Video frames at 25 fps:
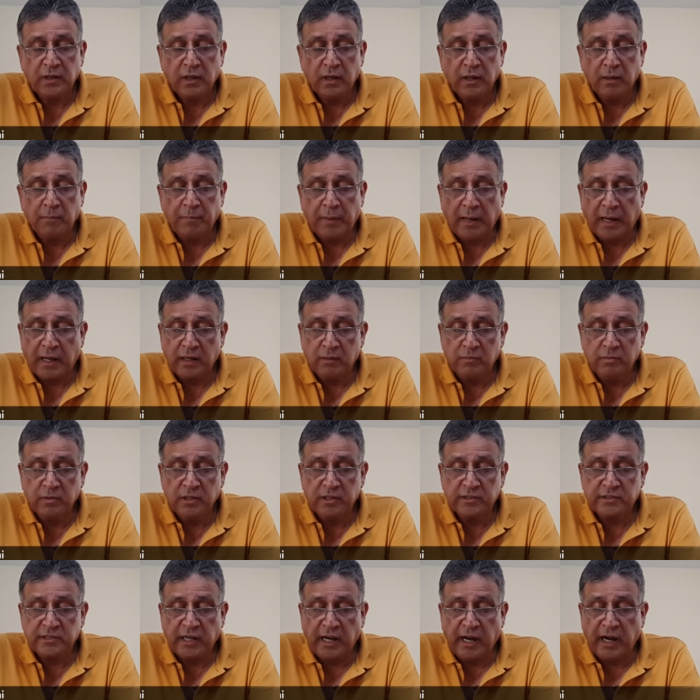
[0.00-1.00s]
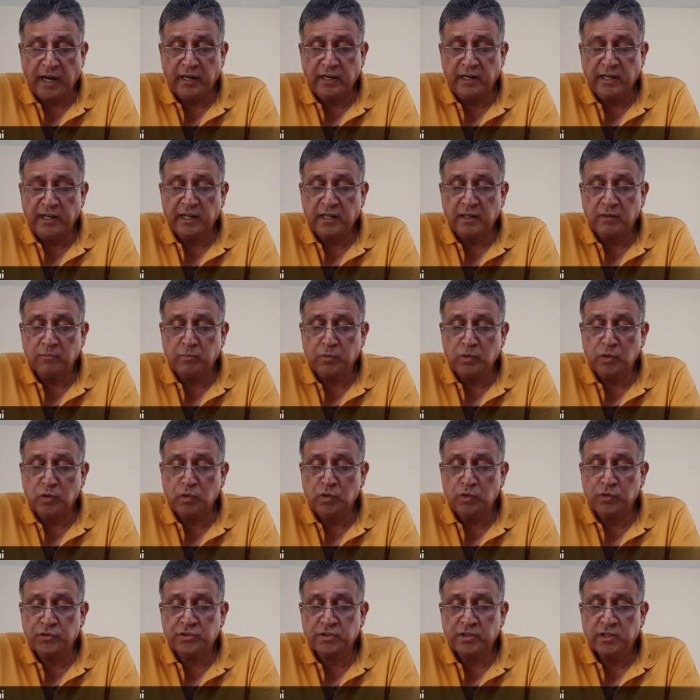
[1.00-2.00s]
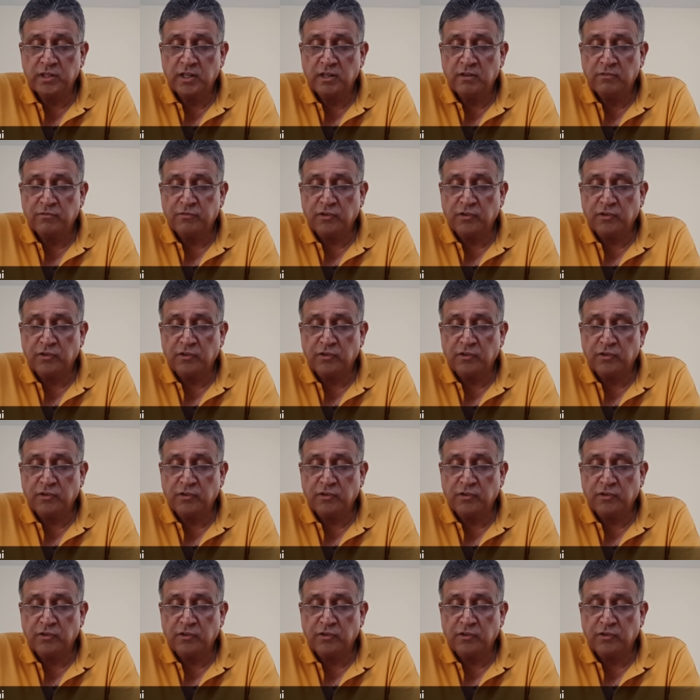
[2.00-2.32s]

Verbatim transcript: uh, parables, handling, blues,